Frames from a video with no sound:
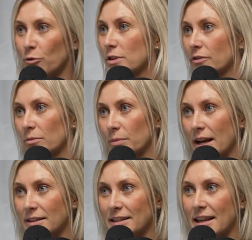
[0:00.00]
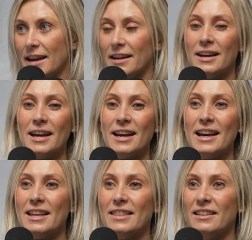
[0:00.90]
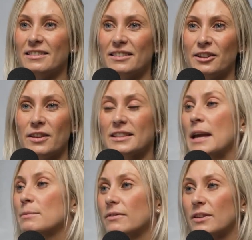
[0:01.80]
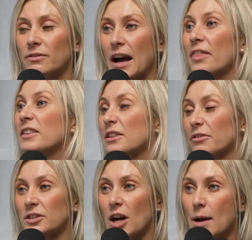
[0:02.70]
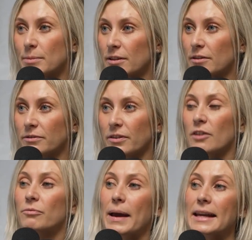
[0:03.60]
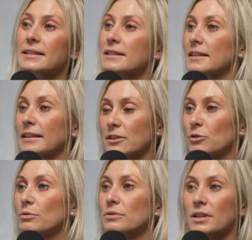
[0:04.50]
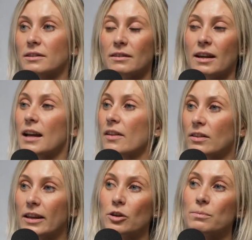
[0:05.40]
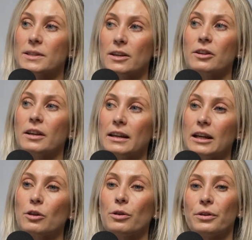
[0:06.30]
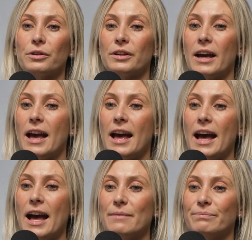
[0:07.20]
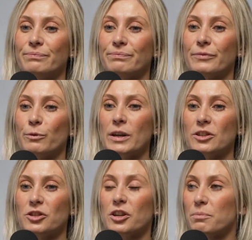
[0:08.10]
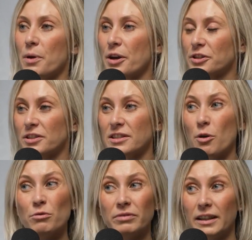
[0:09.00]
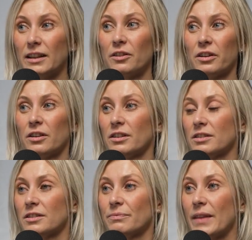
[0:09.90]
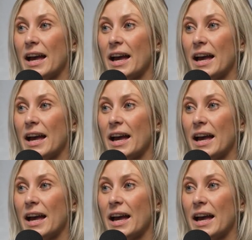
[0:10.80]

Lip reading: different plants there. Then, there's heaps of other different types of beans and lentils and other legumes that you can include. Which you can purchase. They're all really low cost,